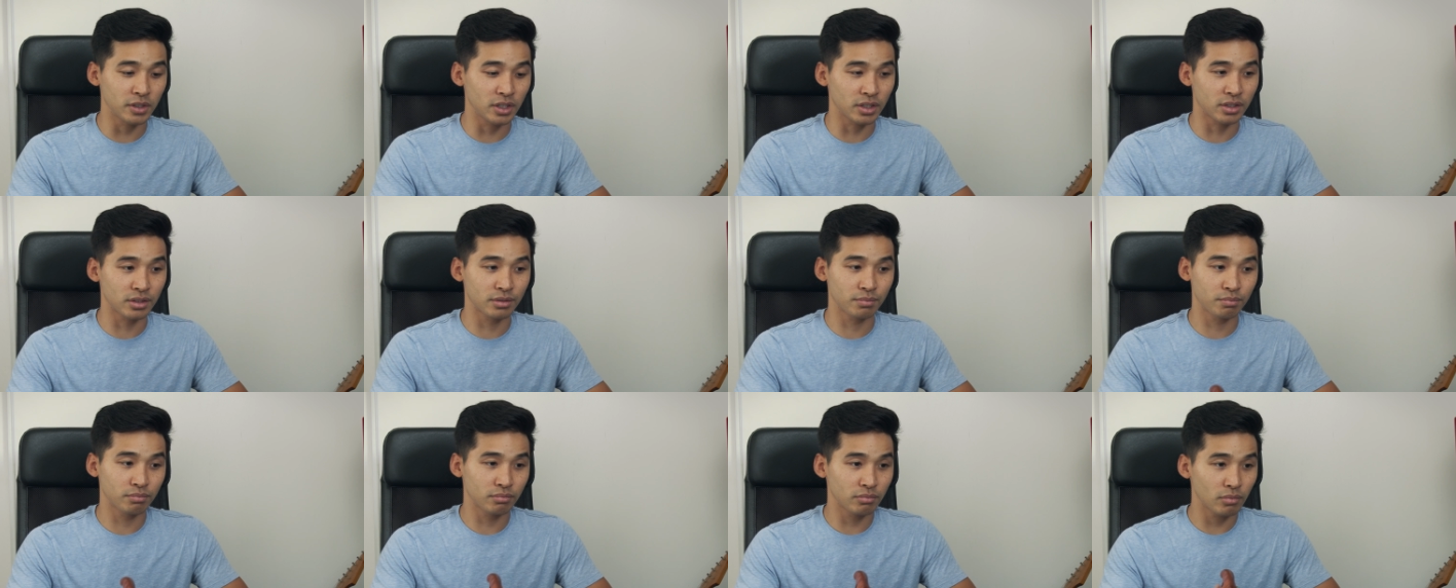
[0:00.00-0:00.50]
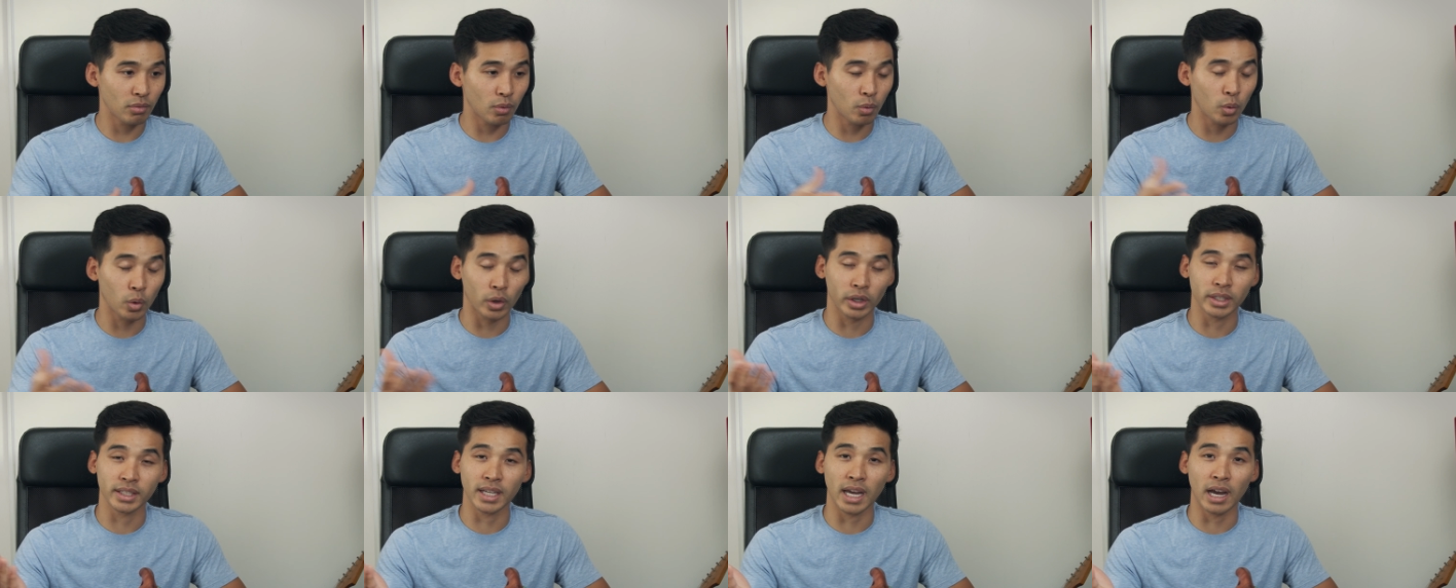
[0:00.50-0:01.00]
just
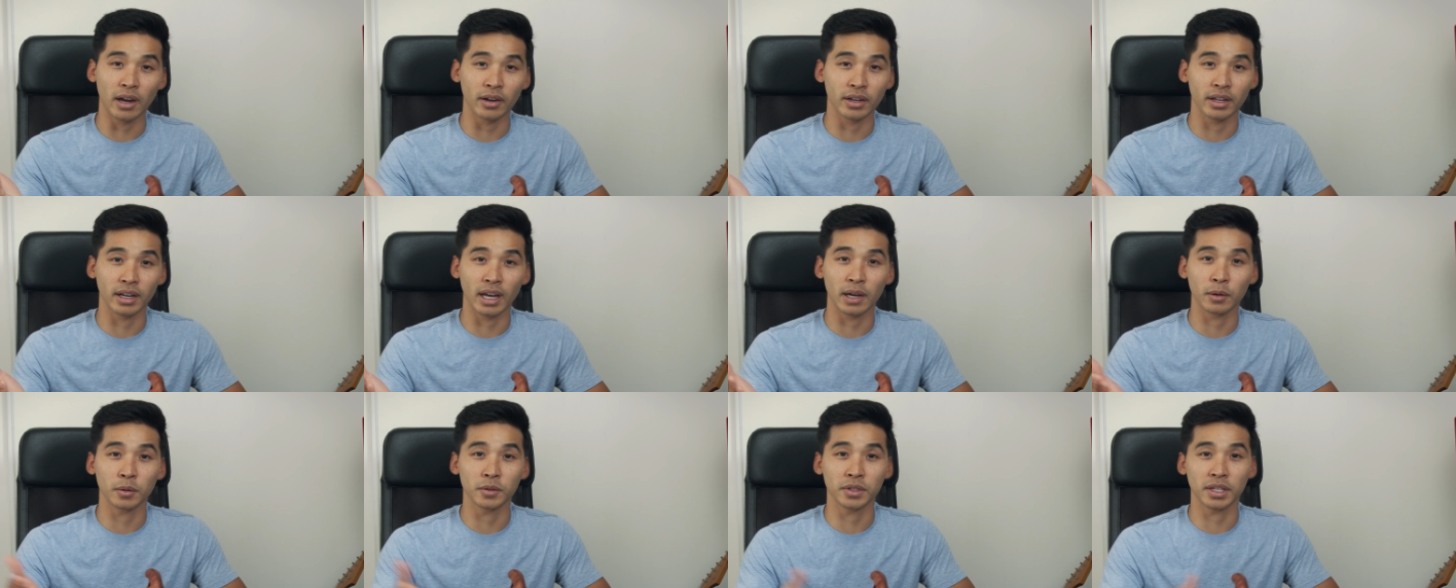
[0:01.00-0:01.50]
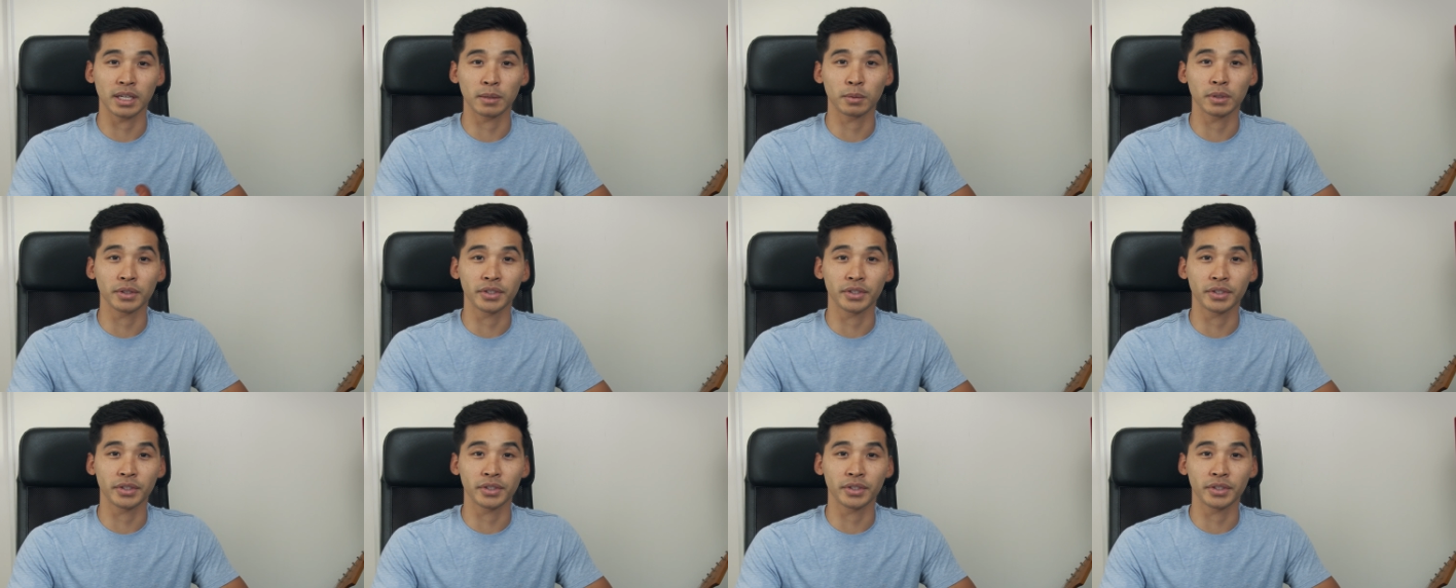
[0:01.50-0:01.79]
worked out, and I was able